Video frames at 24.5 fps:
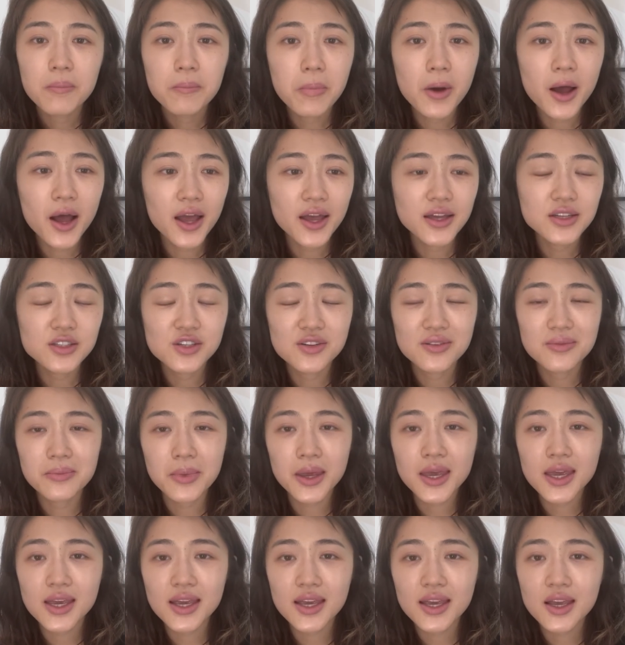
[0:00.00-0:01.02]
But to
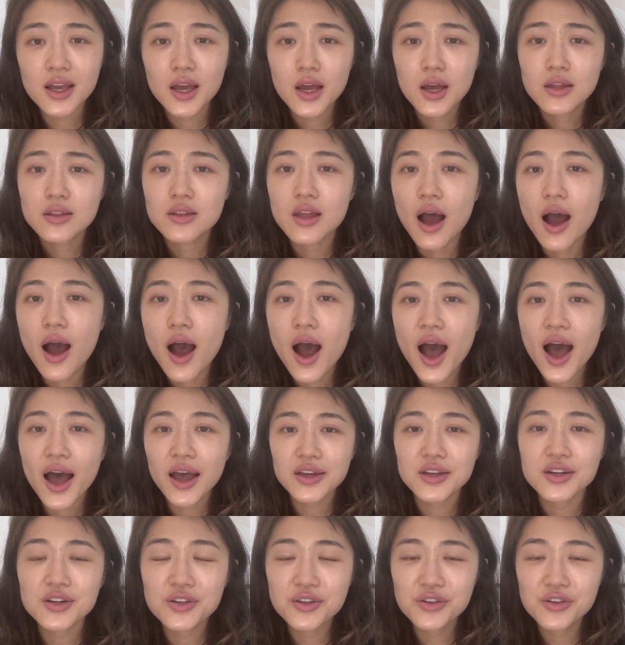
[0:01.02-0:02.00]
me, the higher